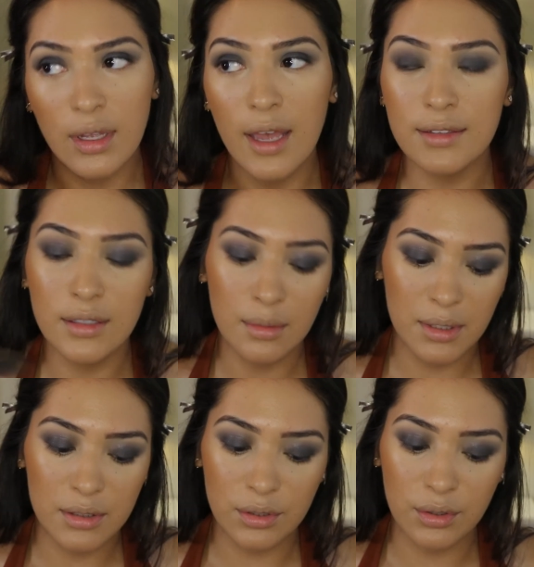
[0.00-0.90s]
I didn't
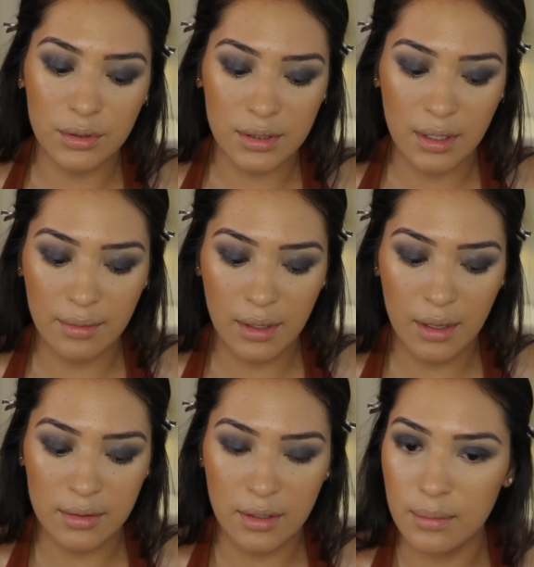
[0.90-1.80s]
mean to go this
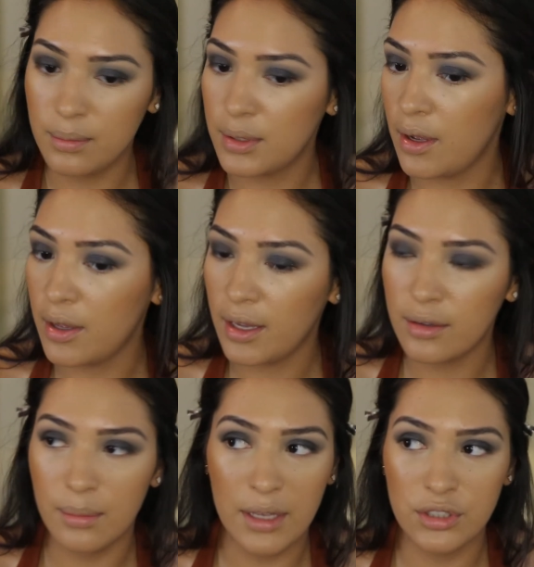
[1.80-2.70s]
heavy-handed, but now I
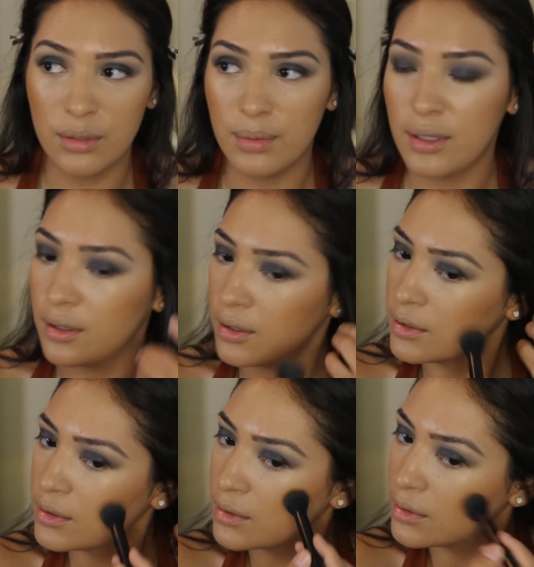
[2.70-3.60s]
gotta match it
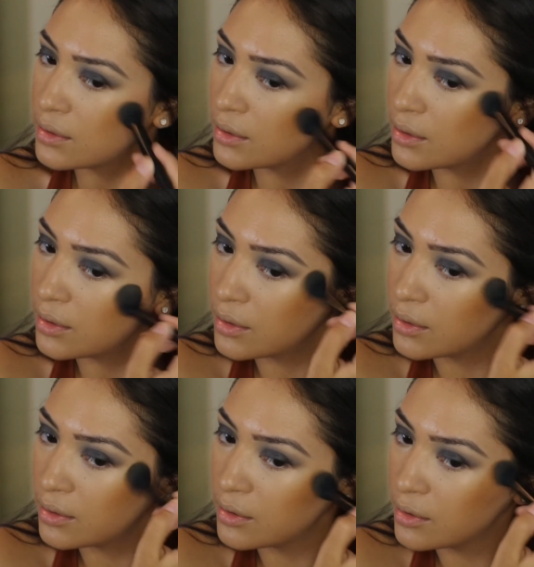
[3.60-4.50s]
because
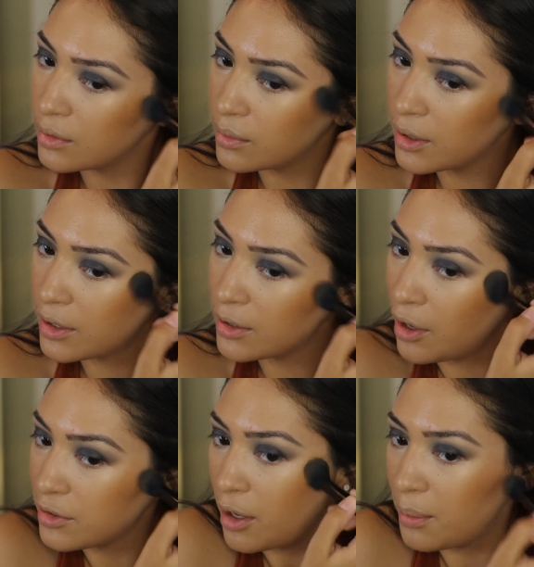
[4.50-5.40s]
we
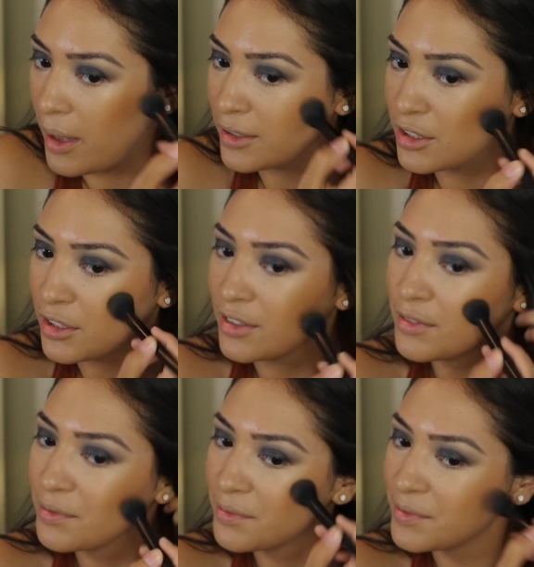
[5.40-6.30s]
cannot not match it.
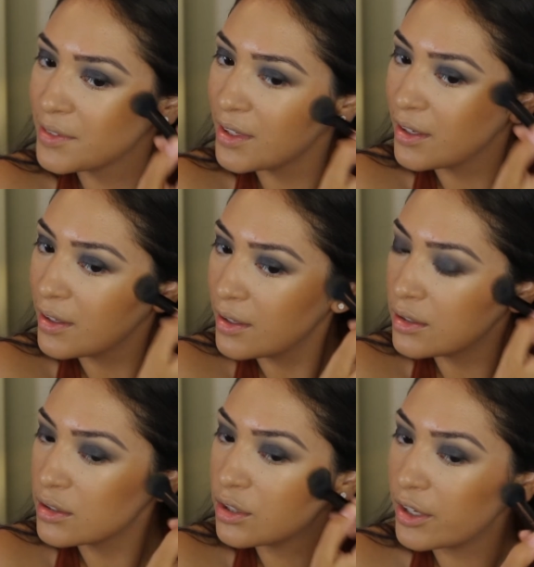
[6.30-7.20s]

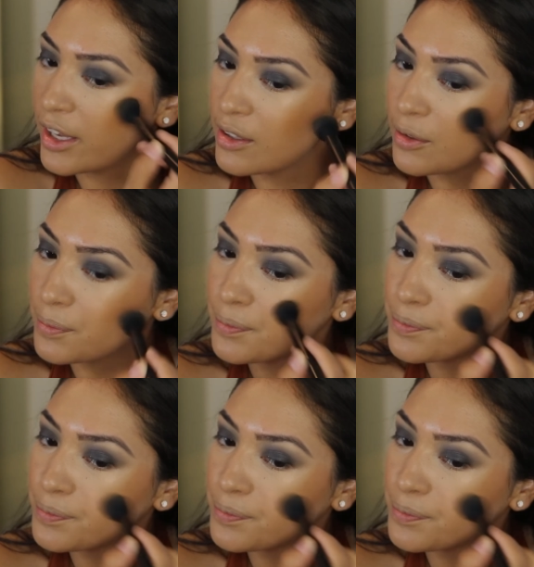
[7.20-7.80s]
It's okay though.